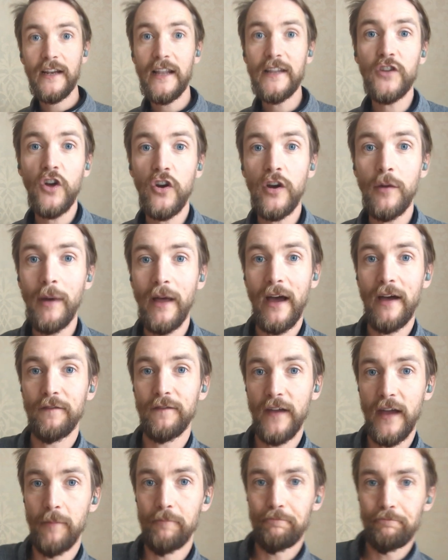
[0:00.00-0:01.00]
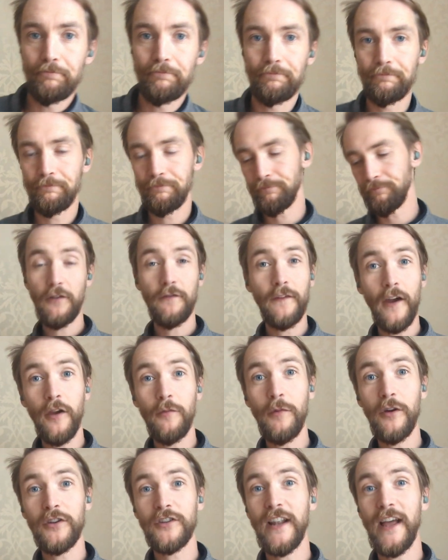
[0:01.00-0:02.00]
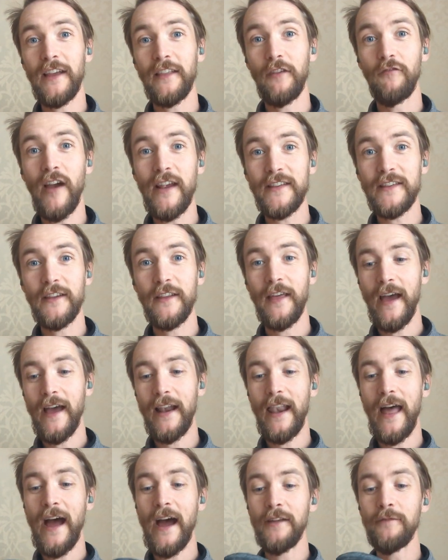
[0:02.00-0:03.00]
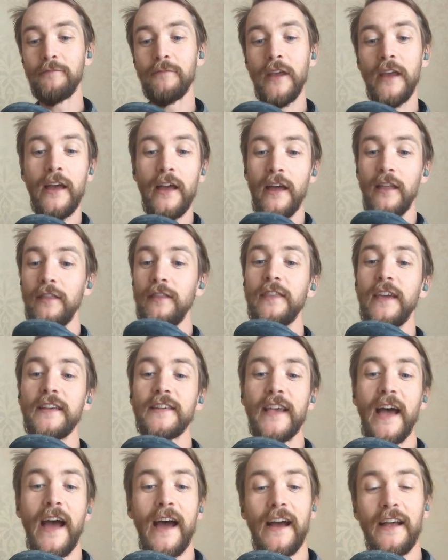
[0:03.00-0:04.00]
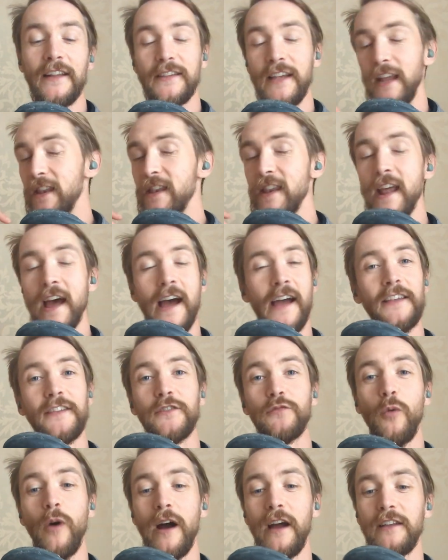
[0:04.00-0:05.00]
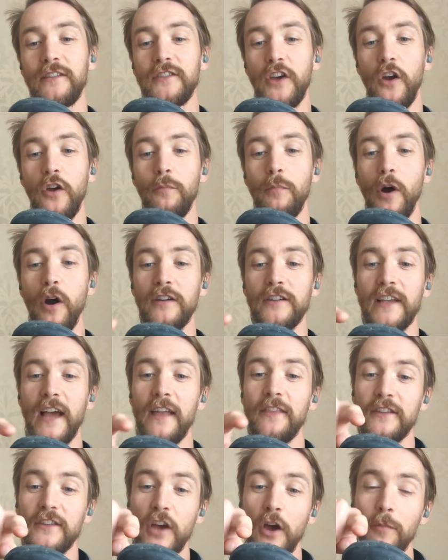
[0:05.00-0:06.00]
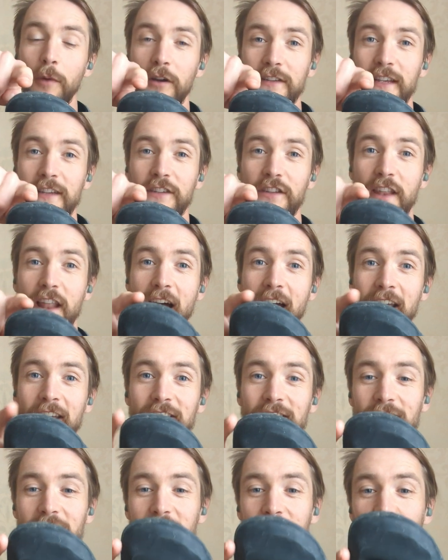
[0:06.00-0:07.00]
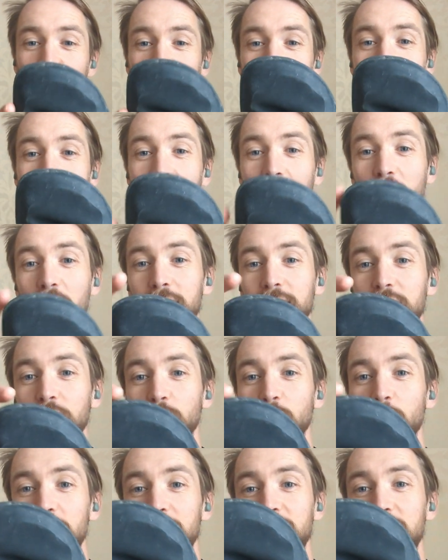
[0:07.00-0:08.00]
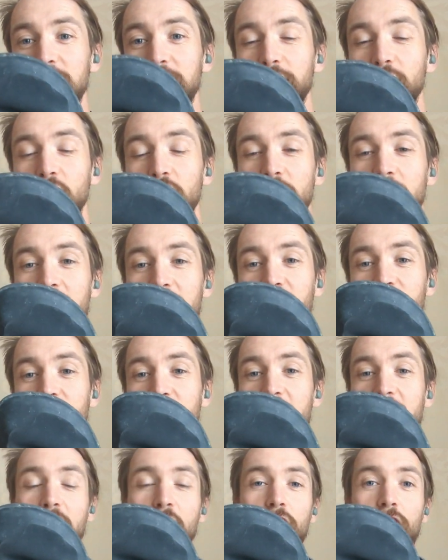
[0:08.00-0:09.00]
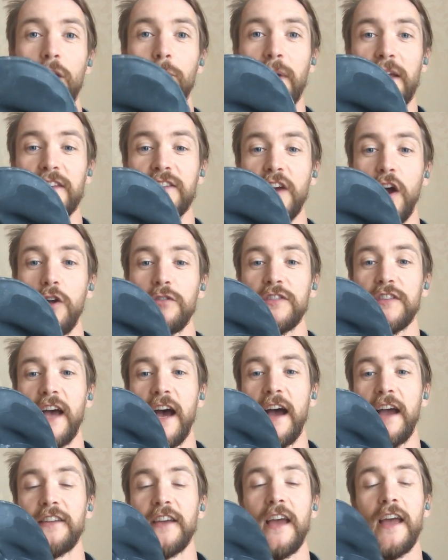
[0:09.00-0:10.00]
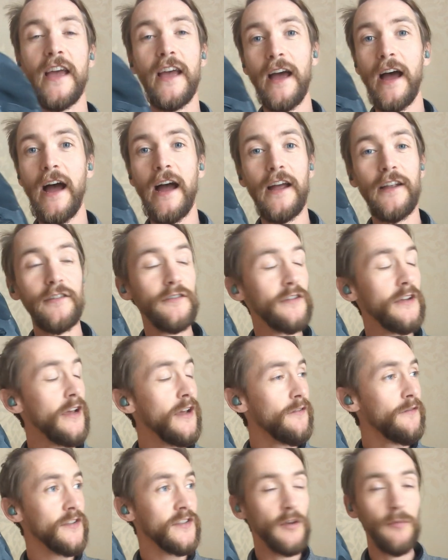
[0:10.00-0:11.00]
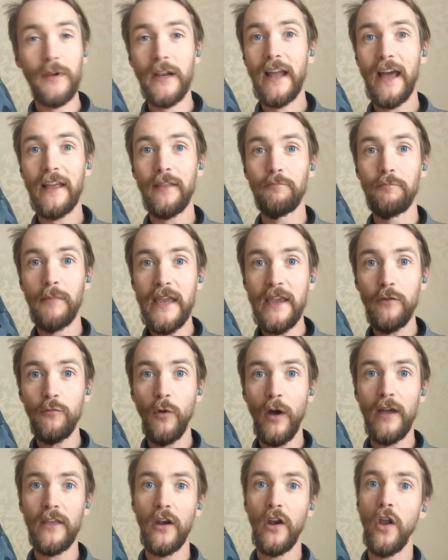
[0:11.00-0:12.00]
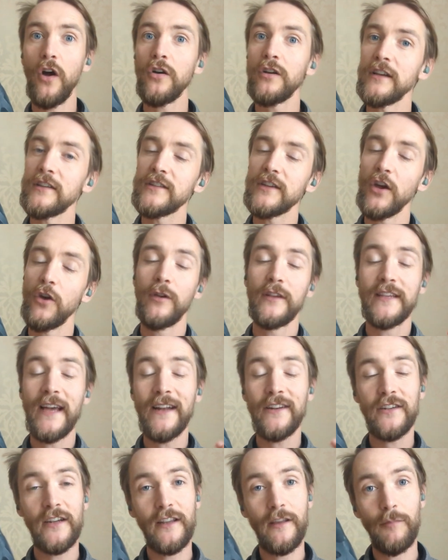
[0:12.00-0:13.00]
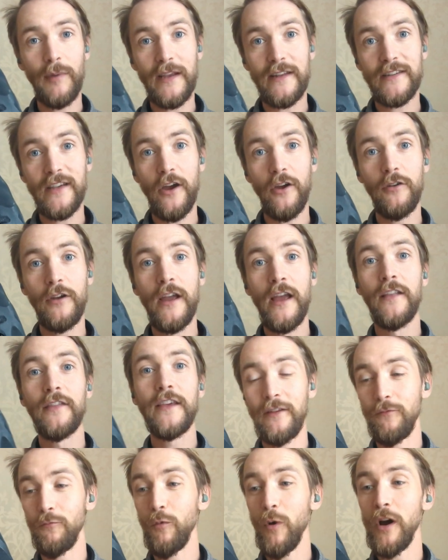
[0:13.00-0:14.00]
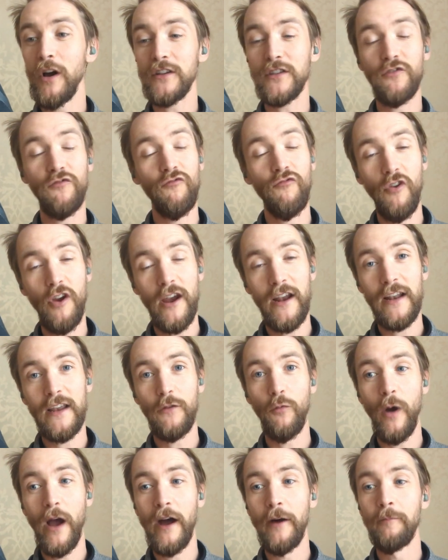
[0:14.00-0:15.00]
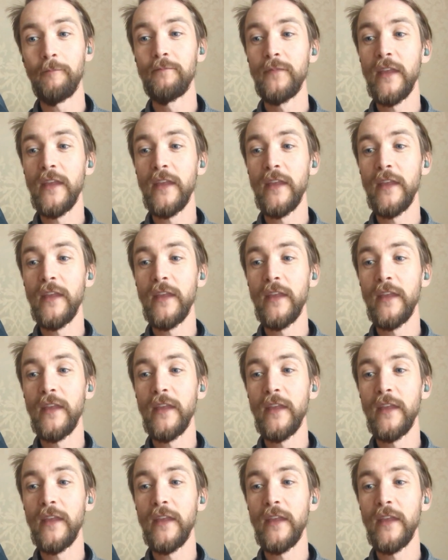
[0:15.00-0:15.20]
let's talk about that fit. So very much like the rest of their line, this has a nice wide toe box, and the toe box is nicely squared off towards this front edge here on the big toe side. And for somebody like me, where the longest toe is actually the big toe, it worked really well.